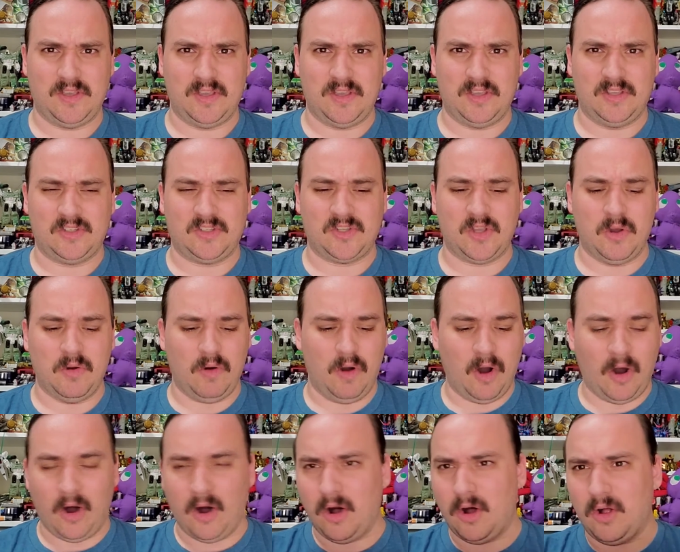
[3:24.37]
So
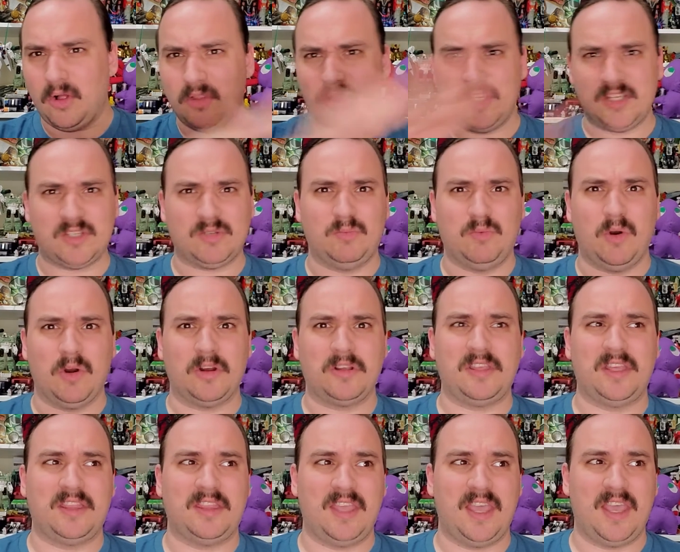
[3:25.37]
all this work
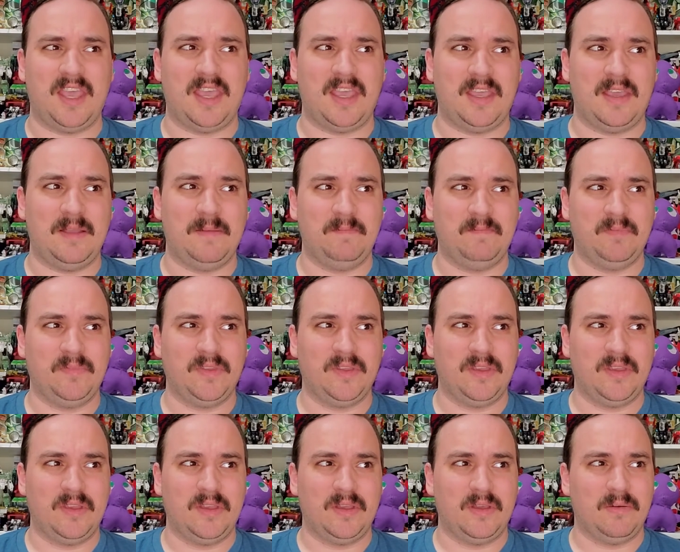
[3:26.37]
that they
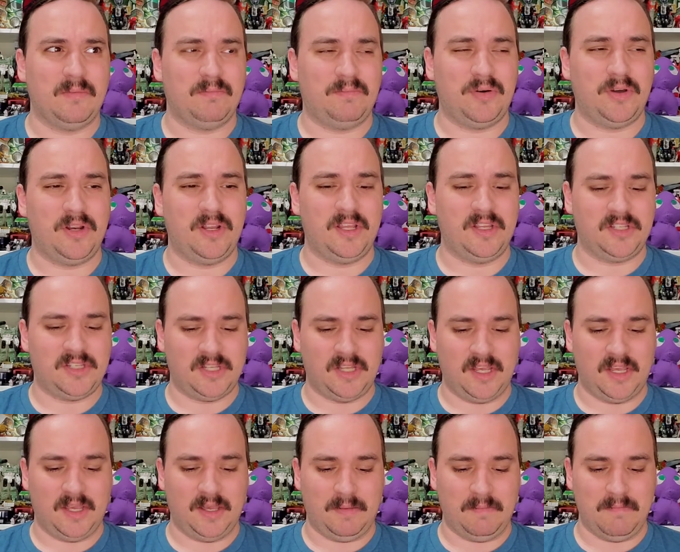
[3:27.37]
put
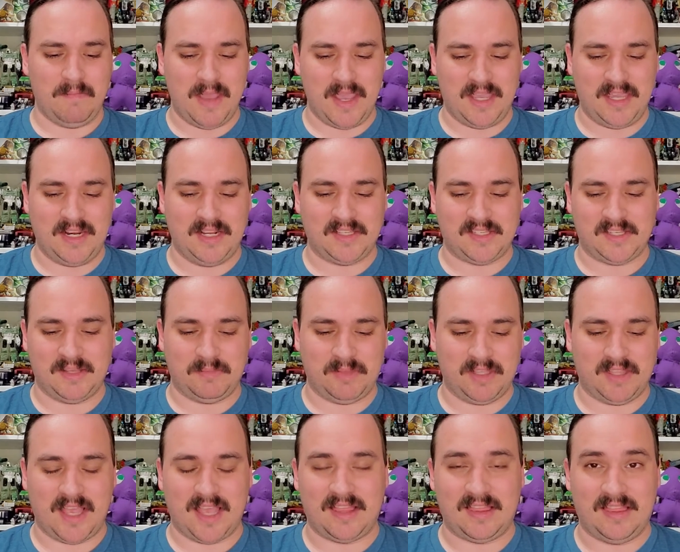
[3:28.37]
into making it
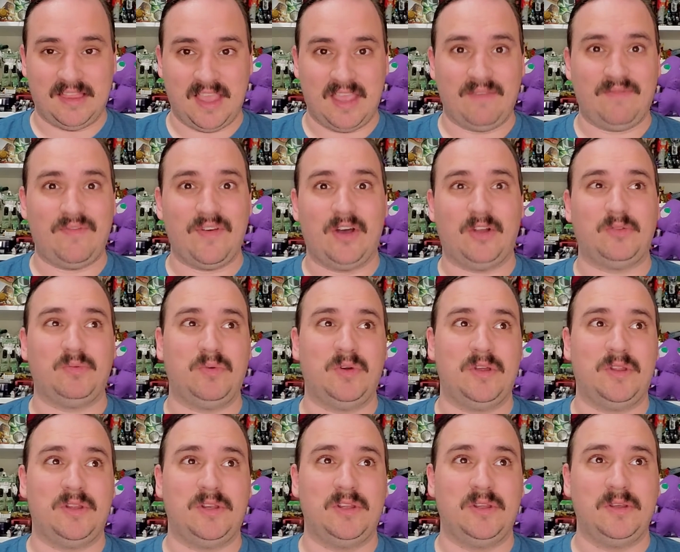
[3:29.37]
something that they felt
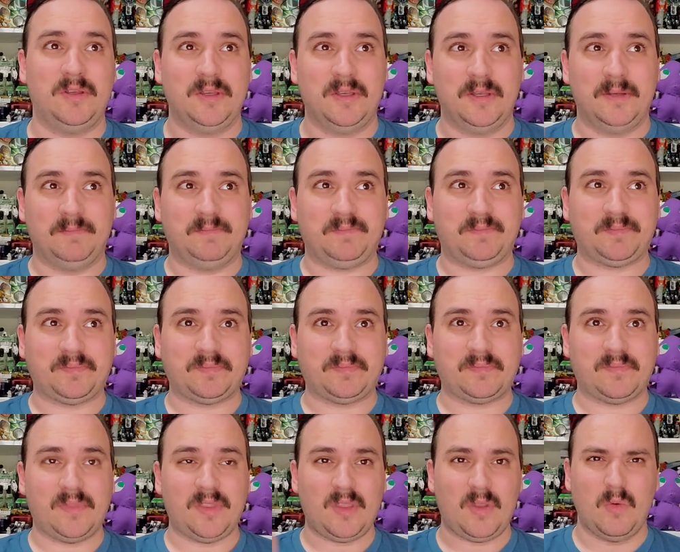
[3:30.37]
would
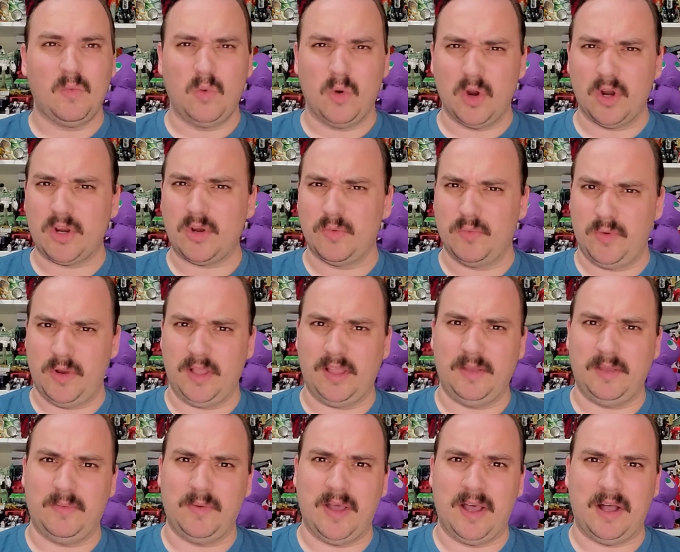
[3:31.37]
work
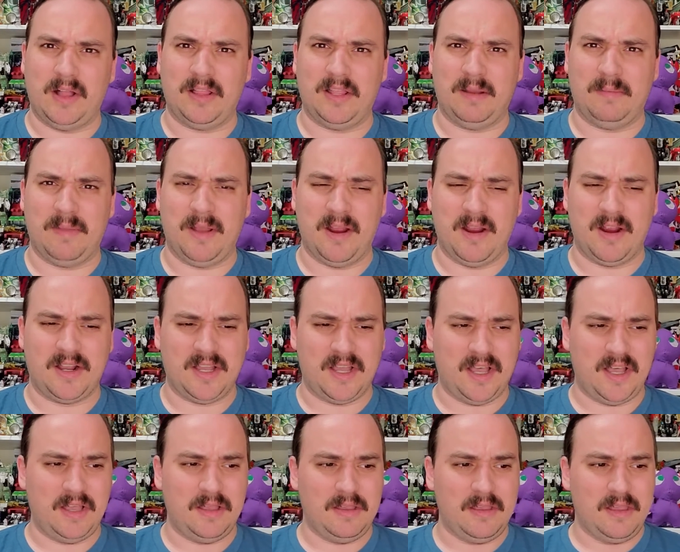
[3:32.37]
really well in
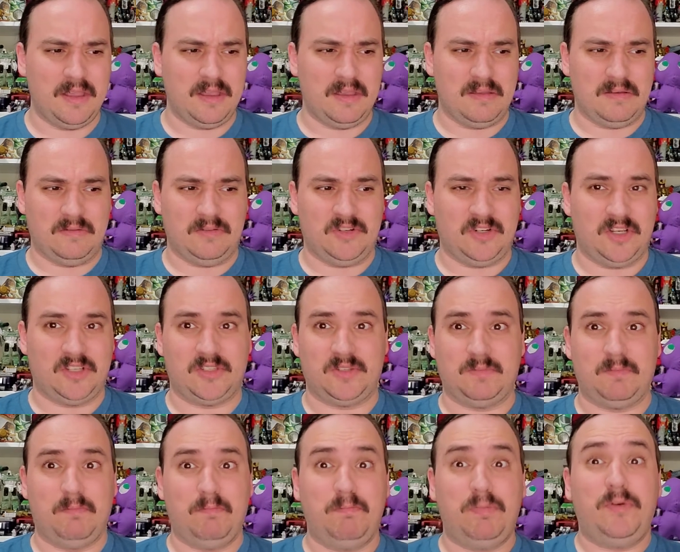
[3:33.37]
America,
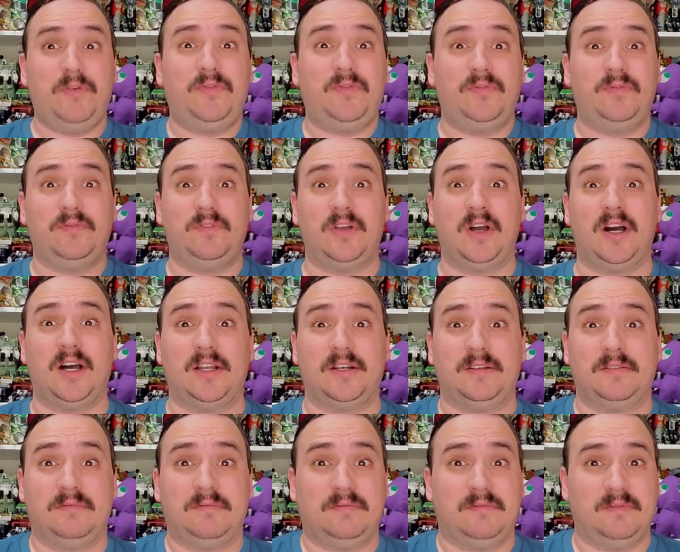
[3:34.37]
just poof, gone.